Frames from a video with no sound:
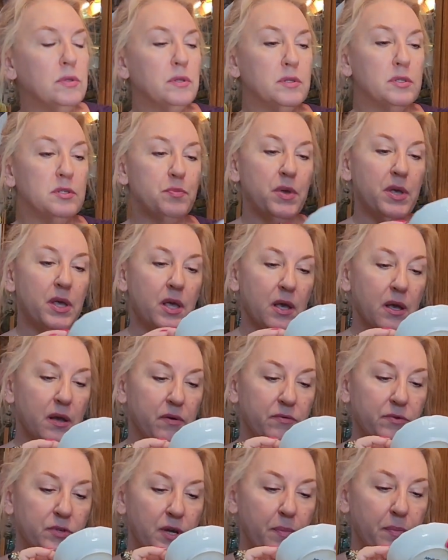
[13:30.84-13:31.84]
Speaking
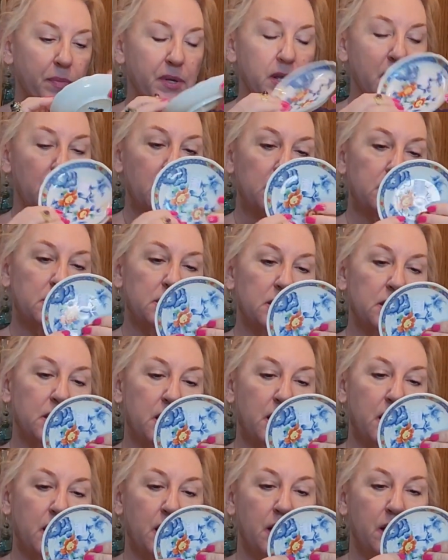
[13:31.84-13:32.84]
of Japanese,
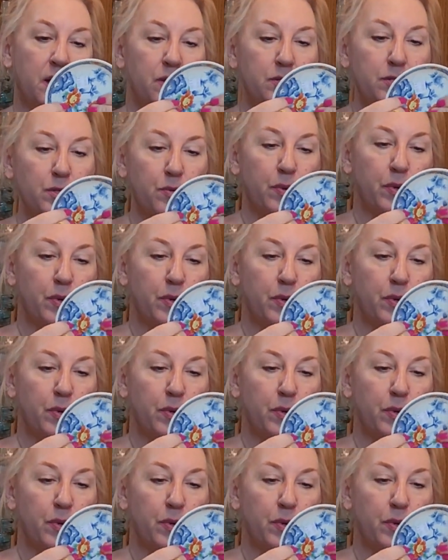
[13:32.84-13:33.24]
here's a